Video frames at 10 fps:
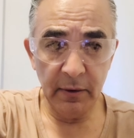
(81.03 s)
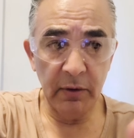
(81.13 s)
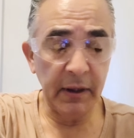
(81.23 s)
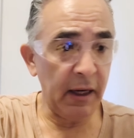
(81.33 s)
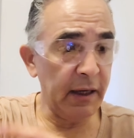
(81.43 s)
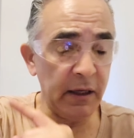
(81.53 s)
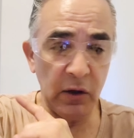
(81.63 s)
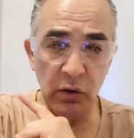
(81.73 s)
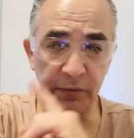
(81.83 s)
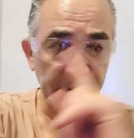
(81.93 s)
Okay?
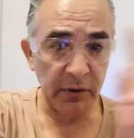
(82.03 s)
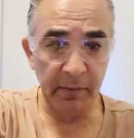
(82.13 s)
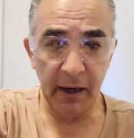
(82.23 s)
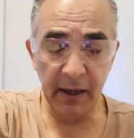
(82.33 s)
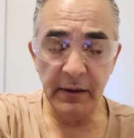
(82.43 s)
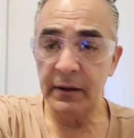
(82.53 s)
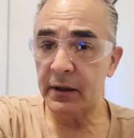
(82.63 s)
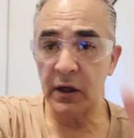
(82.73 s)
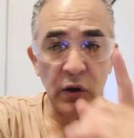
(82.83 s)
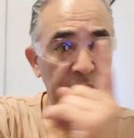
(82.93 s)
It goes for the men.
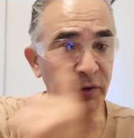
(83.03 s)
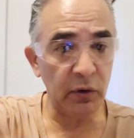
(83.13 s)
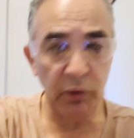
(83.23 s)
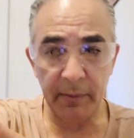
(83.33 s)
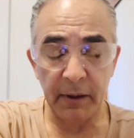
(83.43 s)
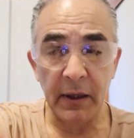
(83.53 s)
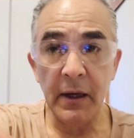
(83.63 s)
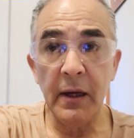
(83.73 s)
It goes for the women.